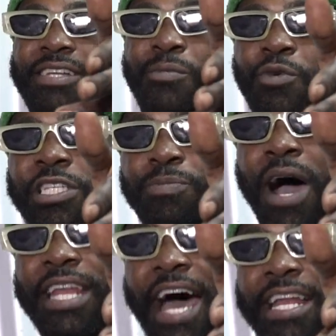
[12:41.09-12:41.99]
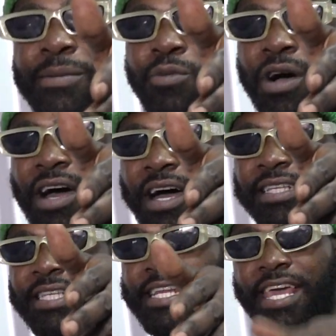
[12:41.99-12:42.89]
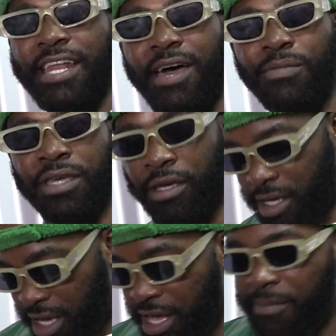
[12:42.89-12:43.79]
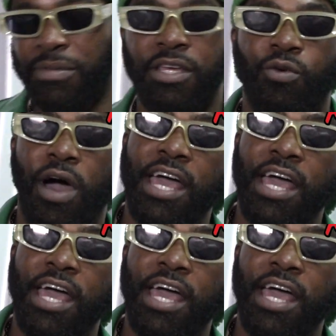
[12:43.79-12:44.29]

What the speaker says: for my music. It was a mental fight,